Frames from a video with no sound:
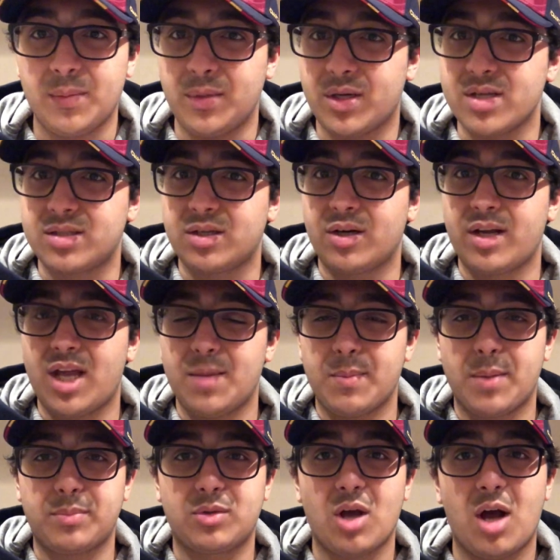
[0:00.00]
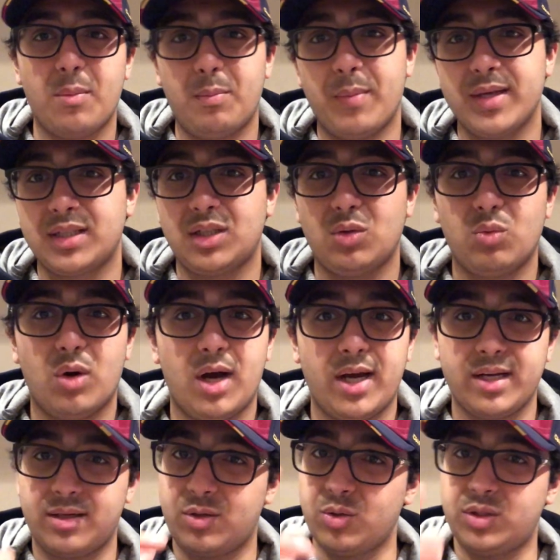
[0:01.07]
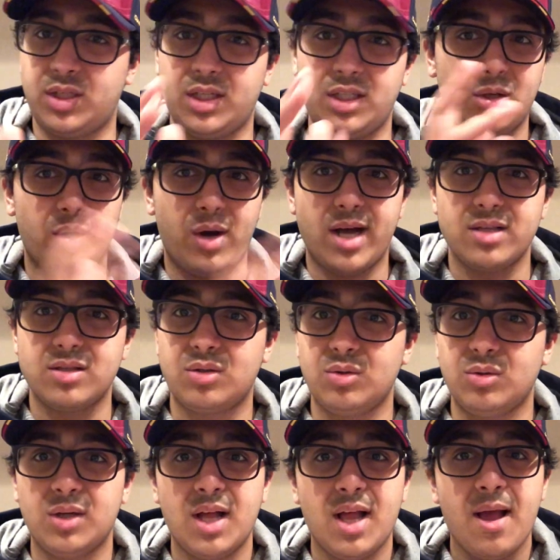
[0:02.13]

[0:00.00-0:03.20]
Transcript: You can start him up top, Messi wide, Coutinho, Ansu.